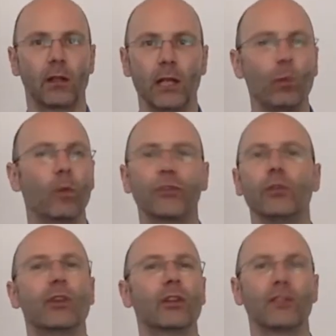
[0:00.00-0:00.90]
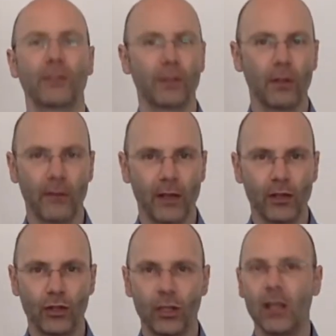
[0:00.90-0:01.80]
It wants you to conserve
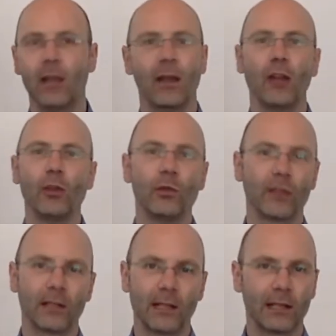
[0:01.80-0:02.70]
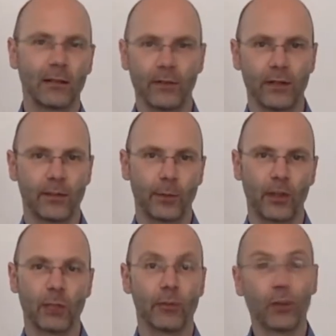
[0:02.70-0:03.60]
energy and use as little of it as possible.